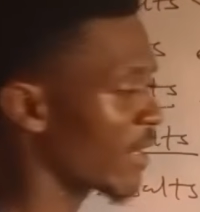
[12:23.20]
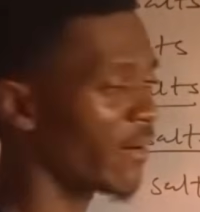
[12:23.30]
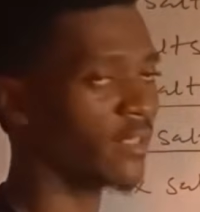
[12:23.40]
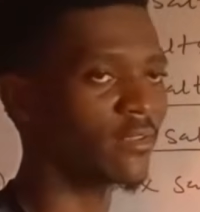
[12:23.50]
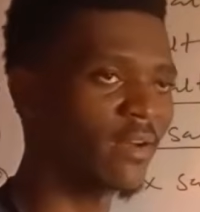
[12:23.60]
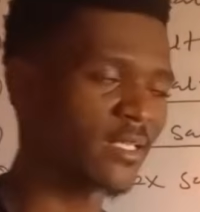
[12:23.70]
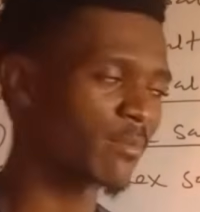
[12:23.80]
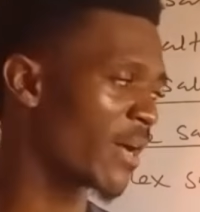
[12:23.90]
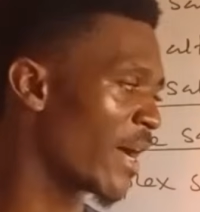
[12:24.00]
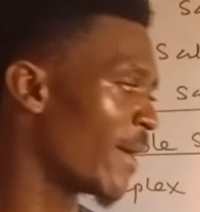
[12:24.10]
are
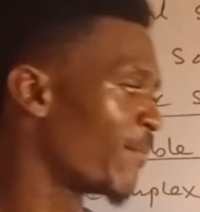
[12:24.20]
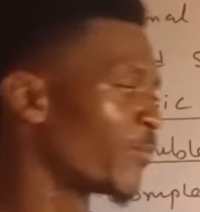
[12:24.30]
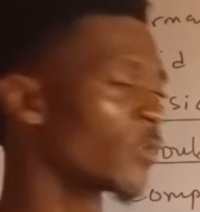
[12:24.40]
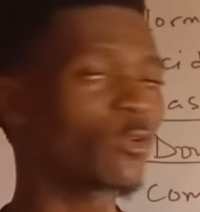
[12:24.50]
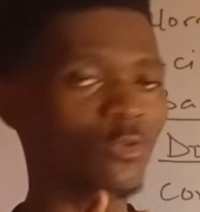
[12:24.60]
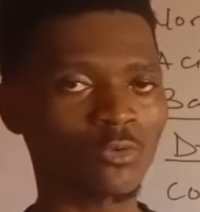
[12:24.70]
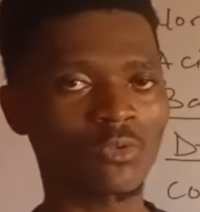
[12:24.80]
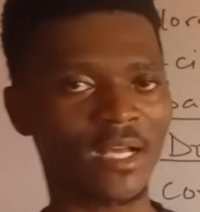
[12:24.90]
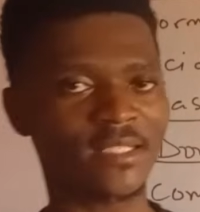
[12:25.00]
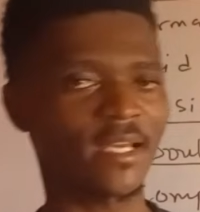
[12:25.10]
characterized by
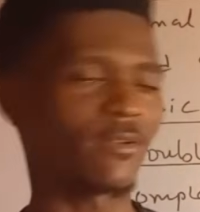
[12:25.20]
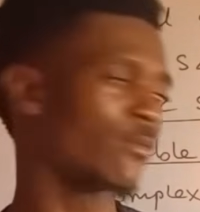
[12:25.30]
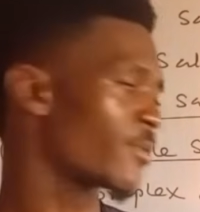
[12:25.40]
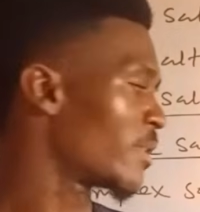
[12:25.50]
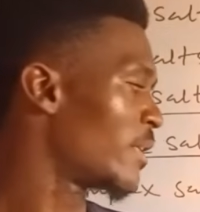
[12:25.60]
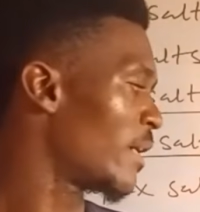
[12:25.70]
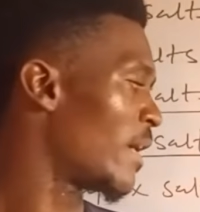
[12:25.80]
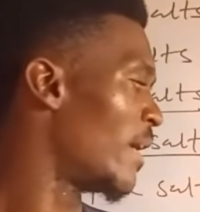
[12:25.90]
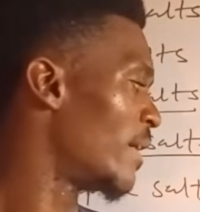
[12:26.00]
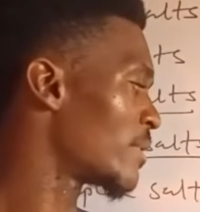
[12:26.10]
two cations
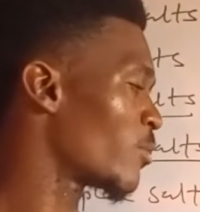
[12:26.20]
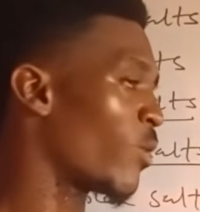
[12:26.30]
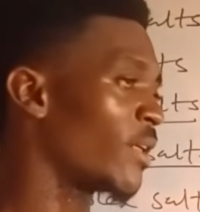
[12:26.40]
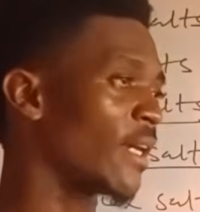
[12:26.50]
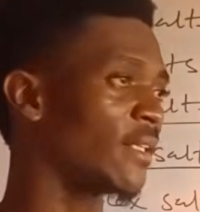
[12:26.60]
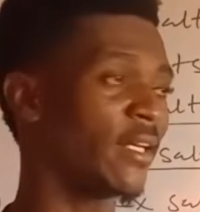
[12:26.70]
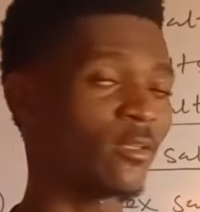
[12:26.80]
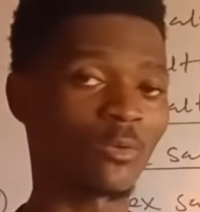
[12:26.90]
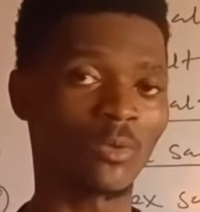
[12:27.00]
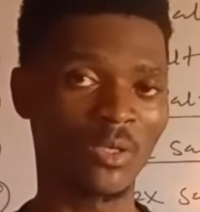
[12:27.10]
and one
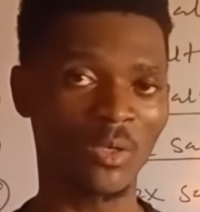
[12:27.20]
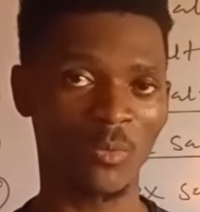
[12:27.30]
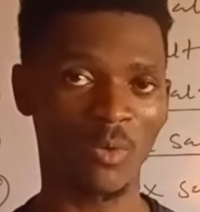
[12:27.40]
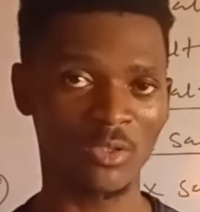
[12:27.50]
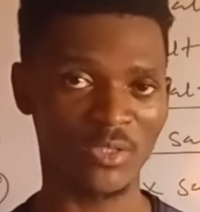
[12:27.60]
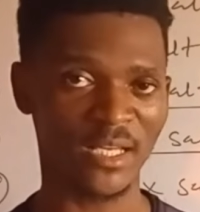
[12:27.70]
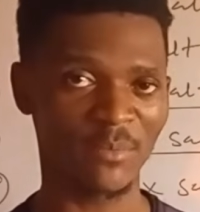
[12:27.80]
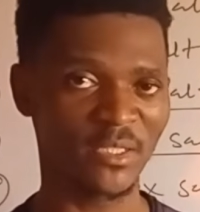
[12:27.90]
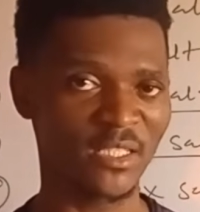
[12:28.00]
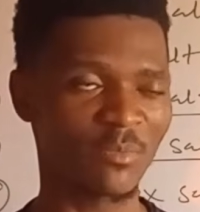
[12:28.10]
anion. What does
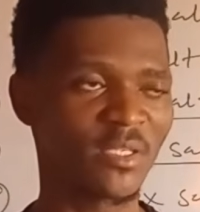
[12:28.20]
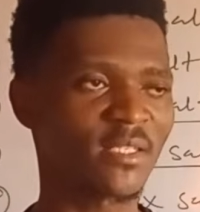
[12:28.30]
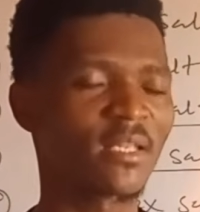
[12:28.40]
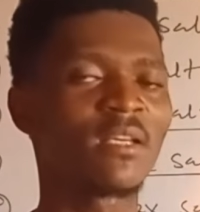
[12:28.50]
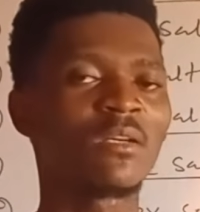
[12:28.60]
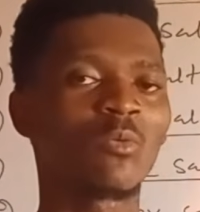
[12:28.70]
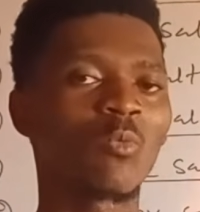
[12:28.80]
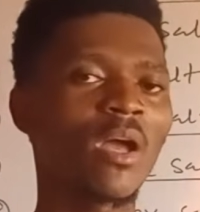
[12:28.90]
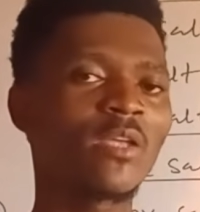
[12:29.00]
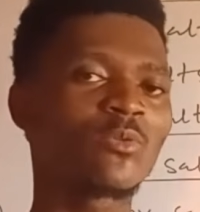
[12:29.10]
that mean? It means
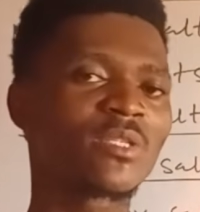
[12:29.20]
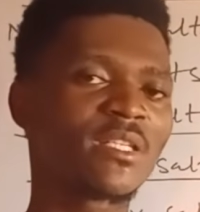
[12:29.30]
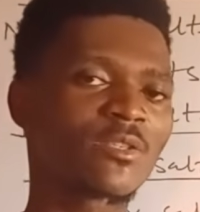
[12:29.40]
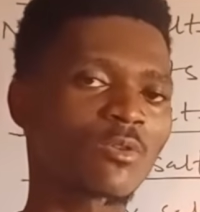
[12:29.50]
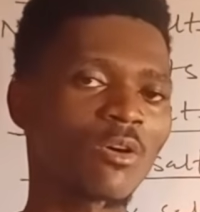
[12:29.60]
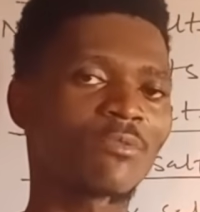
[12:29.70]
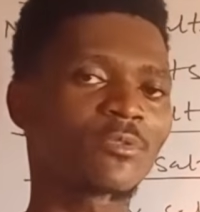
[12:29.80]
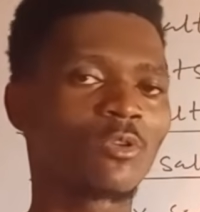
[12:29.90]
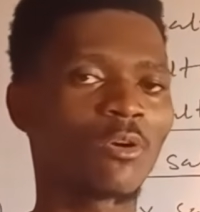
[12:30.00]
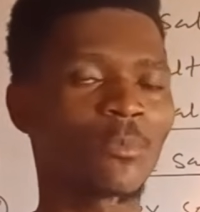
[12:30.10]
when you
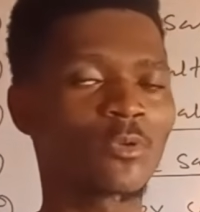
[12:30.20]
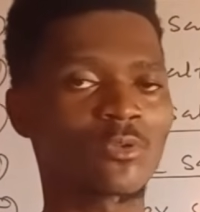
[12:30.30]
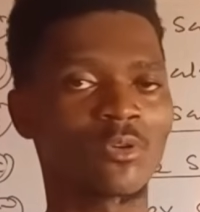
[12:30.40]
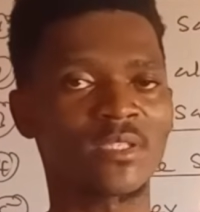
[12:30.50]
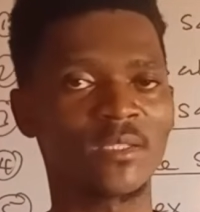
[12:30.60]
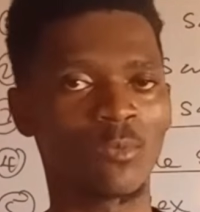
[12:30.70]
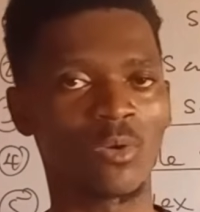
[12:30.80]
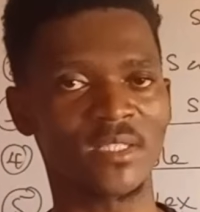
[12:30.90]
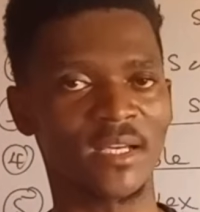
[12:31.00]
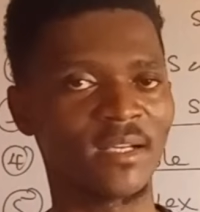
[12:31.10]
dissolve double salt in
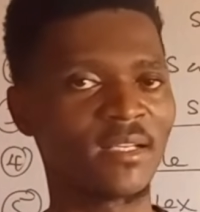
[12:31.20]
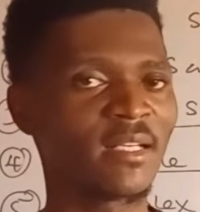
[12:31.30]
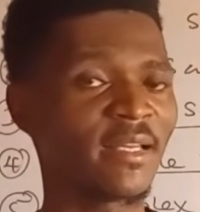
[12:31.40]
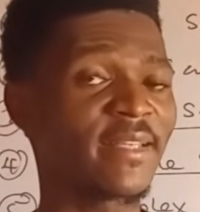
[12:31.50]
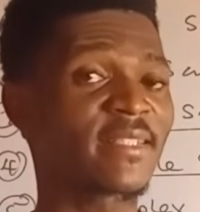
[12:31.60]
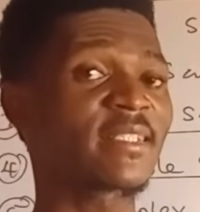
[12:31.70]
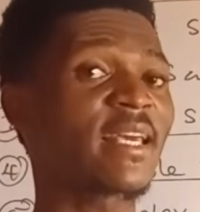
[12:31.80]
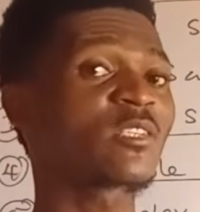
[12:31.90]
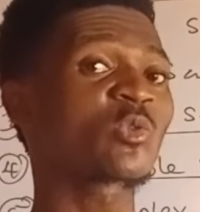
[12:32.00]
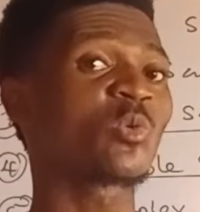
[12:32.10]
water, it
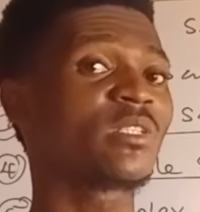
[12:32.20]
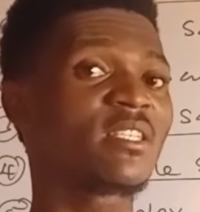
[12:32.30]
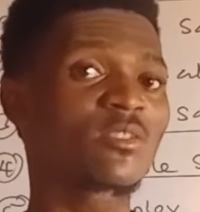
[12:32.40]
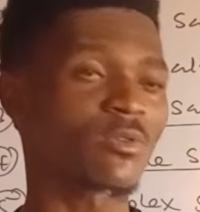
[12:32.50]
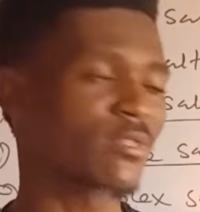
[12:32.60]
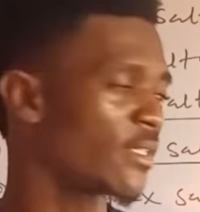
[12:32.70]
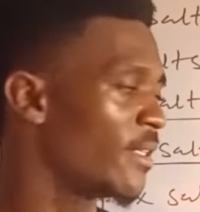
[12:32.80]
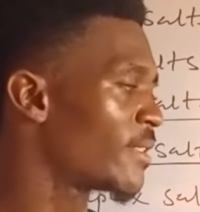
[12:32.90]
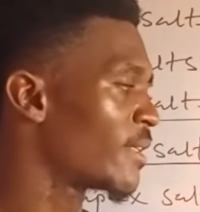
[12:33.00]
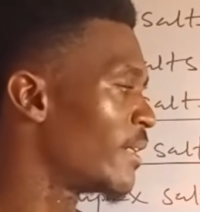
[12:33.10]
tends to
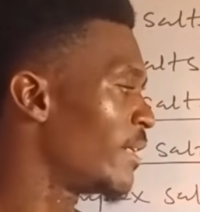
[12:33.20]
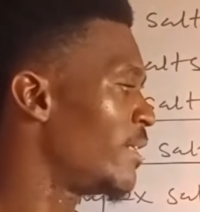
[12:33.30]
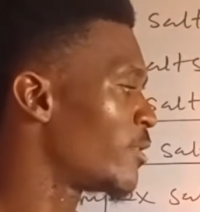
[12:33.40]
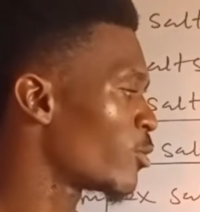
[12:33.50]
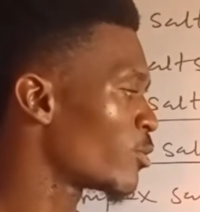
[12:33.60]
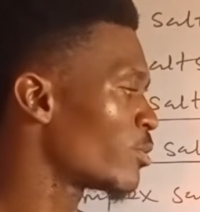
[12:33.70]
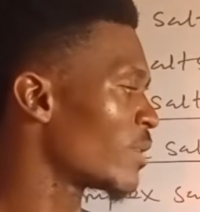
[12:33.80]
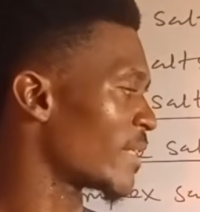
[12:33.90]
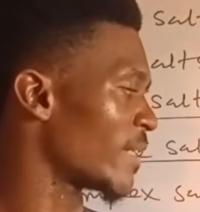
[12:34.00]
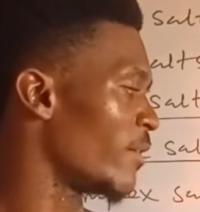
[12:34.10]
dissociate into
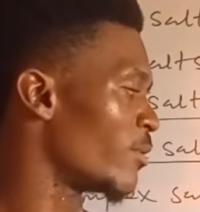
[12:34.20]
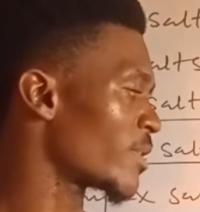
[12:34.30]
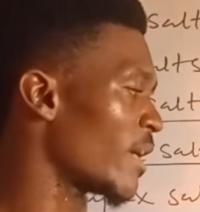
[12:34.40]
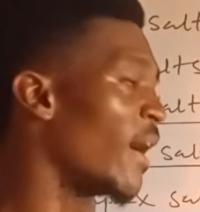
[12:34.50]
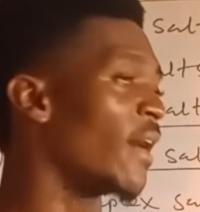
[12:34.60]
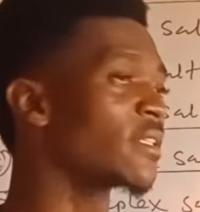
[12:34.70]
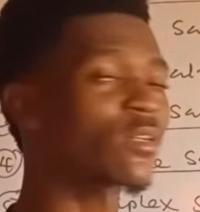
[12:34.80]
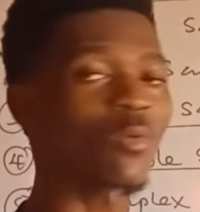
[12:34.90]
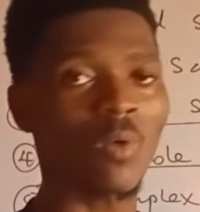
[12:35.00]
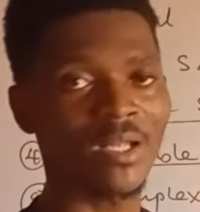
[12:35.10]
two cations
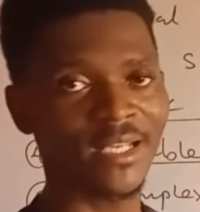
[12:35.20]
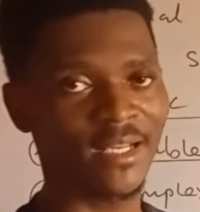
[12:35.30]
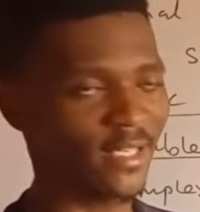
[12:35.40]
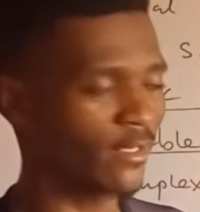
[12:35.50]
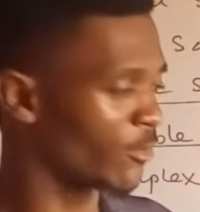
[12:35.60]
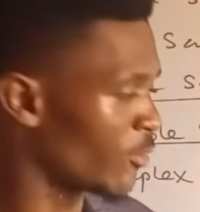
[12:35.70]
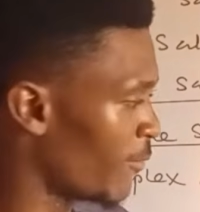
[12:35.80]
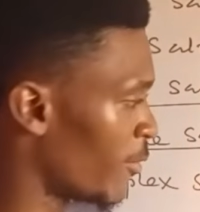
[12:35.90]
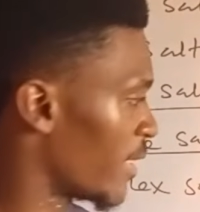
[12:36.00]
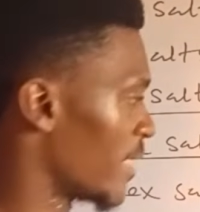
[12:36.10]
and one anion.
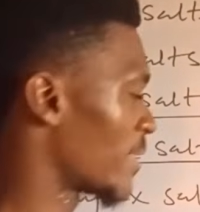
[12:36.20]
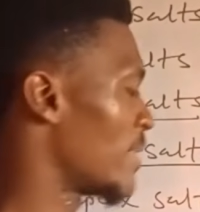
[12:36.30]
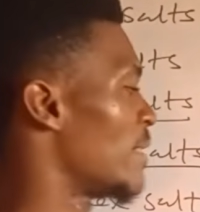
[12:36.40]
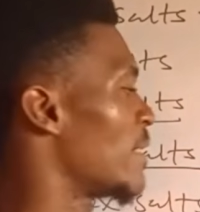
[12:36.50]
Don't forget,